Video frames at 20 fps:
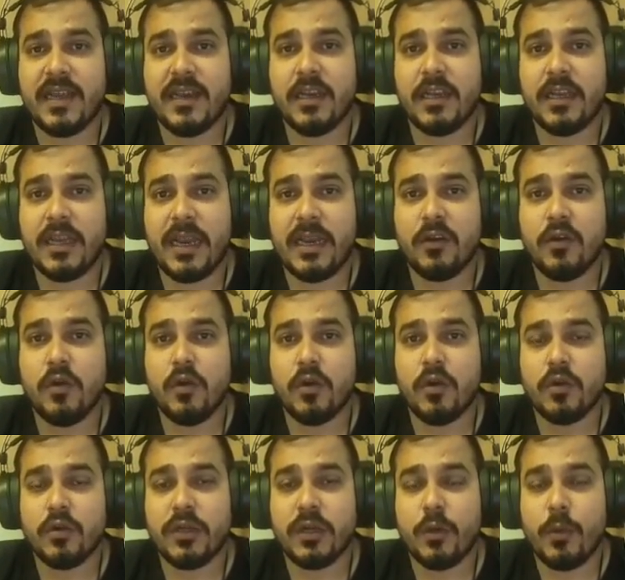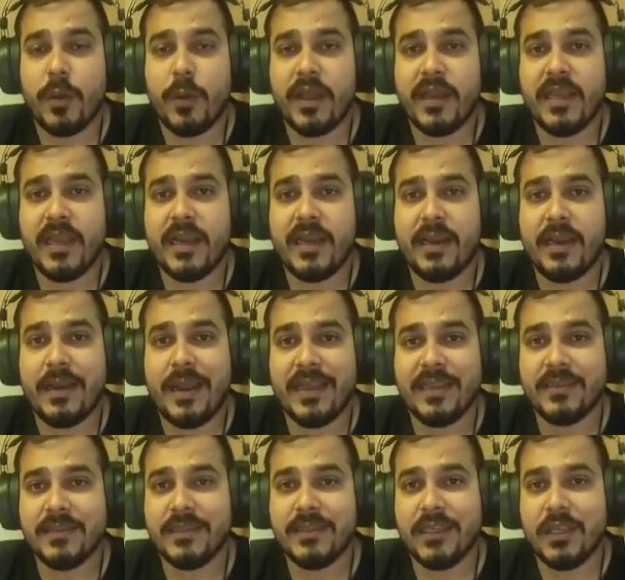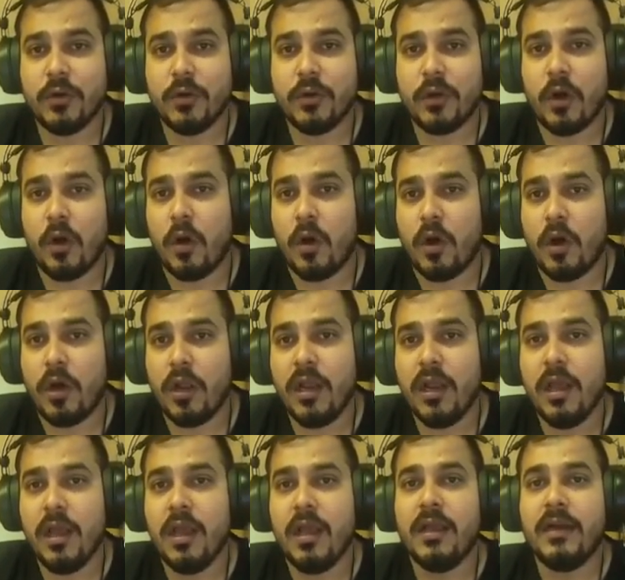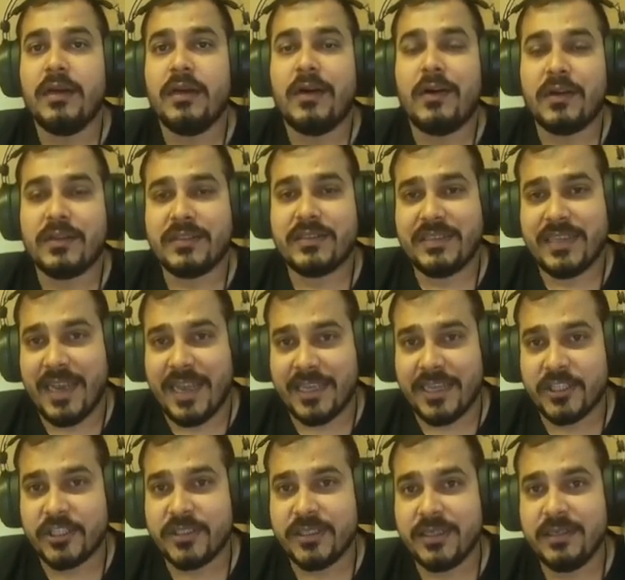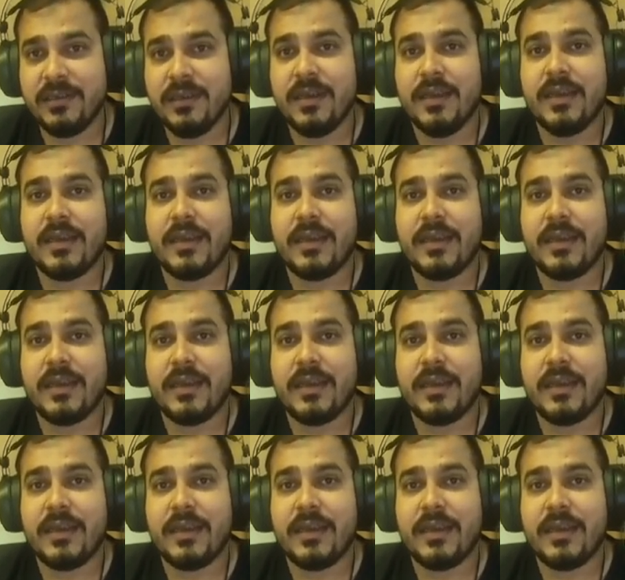I can go to the query and execute all or selection,